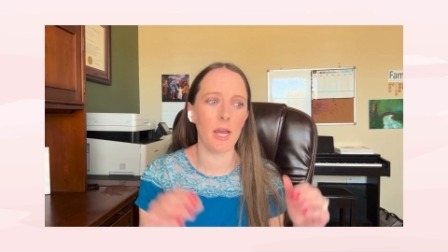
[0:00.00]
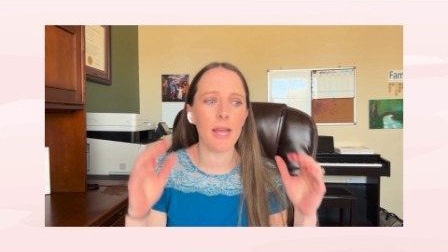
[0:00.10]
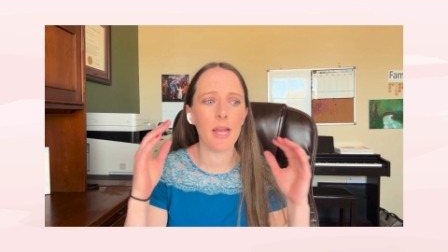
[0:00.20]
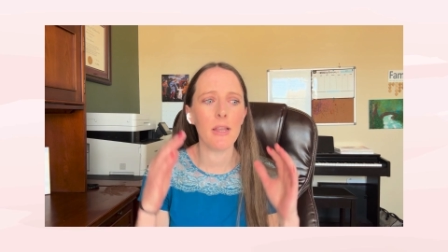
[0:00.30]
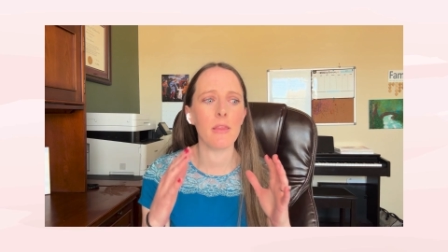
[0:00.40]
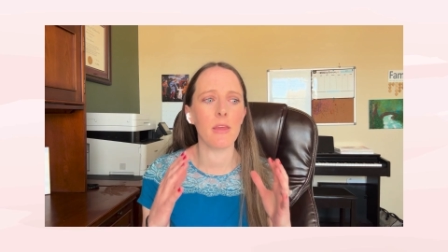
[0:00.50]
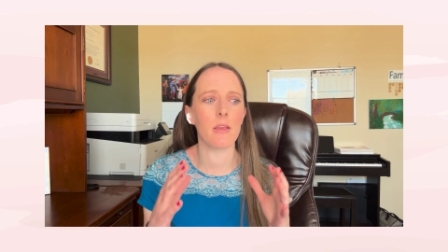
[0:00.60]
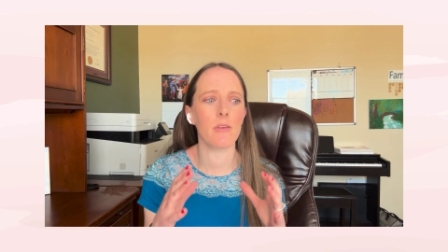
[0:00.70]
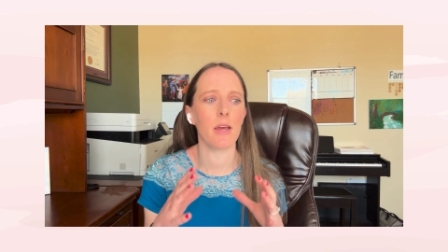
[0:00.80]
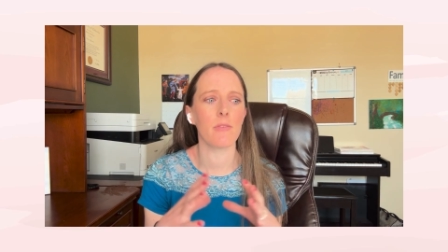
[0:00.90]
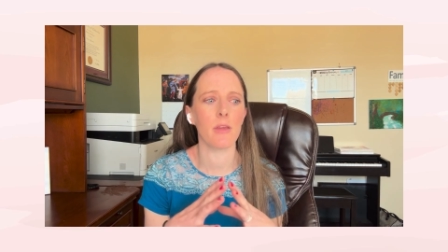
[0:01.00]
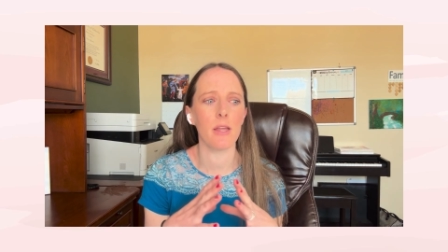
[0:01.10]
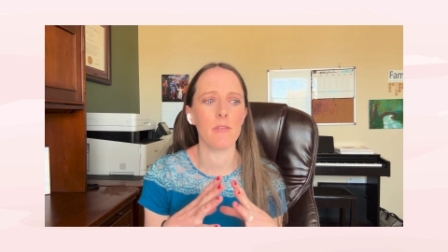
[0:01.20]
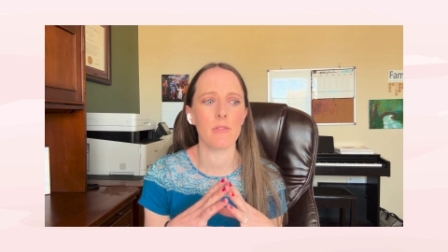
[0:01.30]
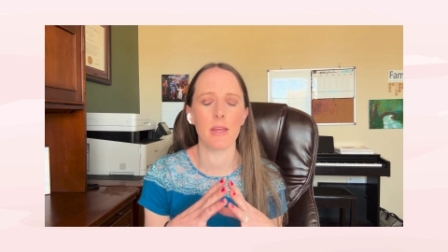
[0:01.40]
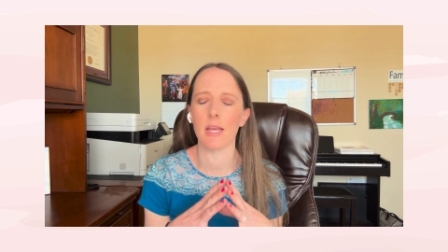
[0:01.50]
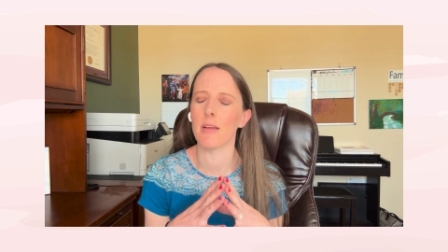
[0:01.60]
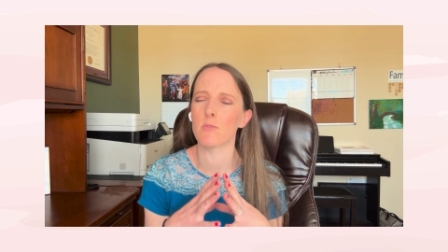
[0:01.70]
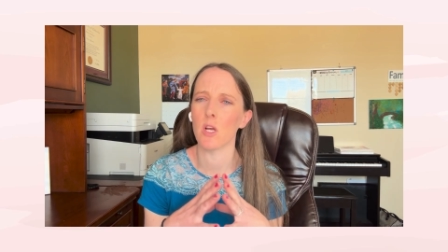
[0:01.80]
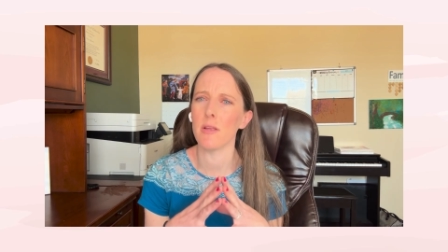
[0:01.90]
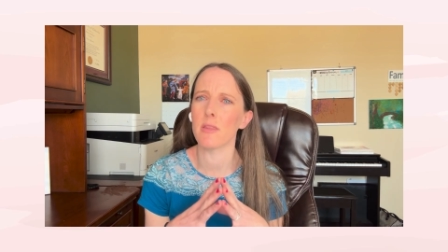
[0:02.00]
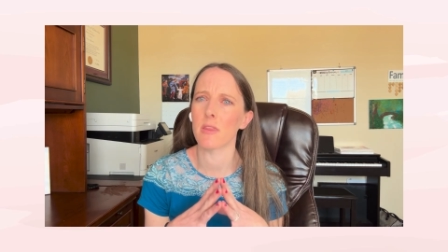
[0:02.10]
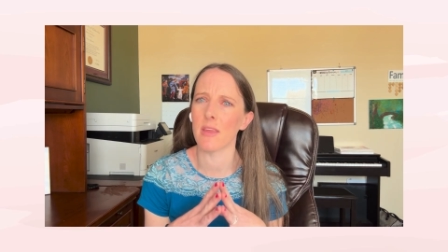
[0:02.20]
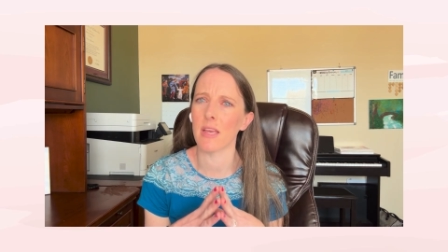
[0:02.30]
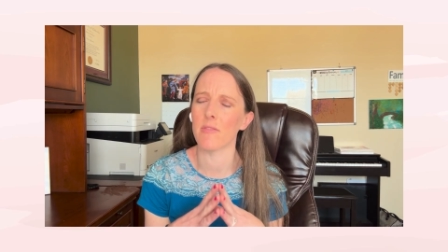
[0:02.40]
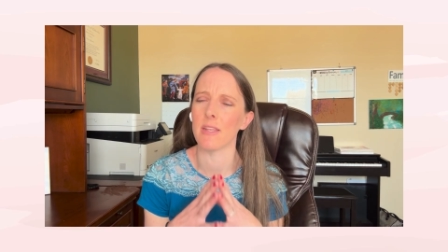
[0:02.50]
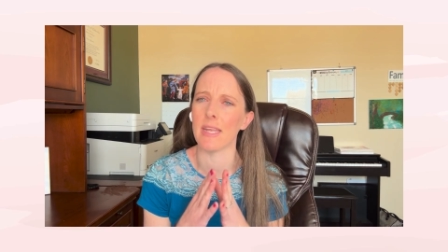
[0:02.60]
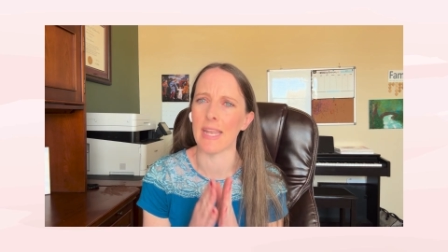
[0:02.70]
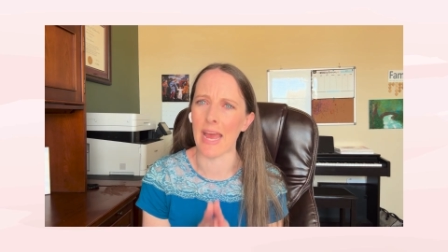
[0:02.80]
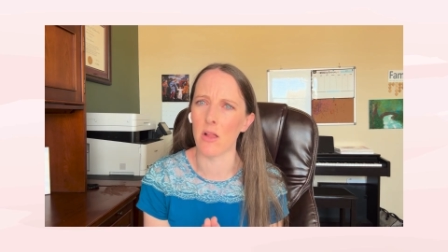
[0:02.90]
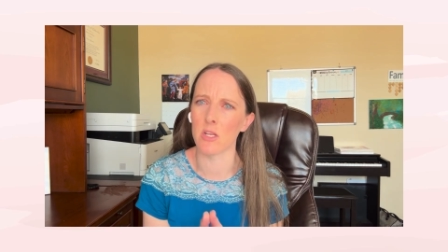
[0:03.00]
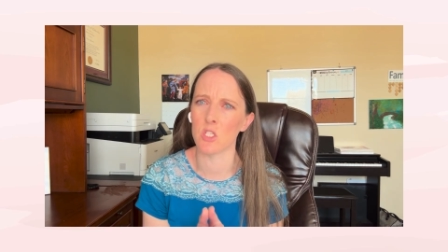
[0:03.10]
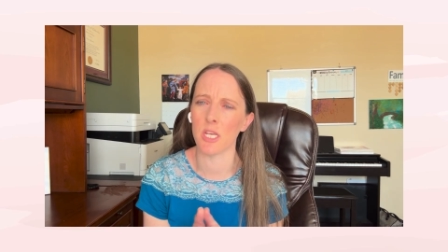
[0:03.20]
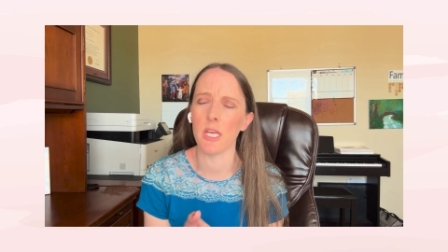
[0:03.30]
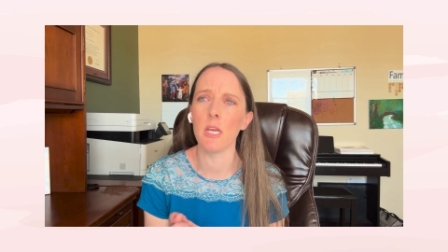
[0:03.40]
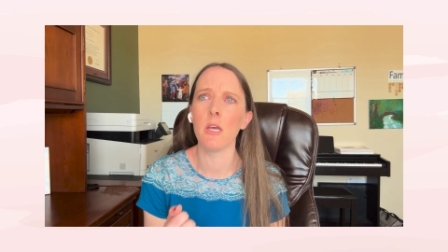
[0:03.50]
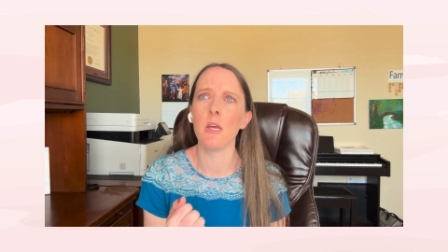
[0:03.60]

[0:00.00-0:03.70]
I kind of think of it, I tried to think of an analogy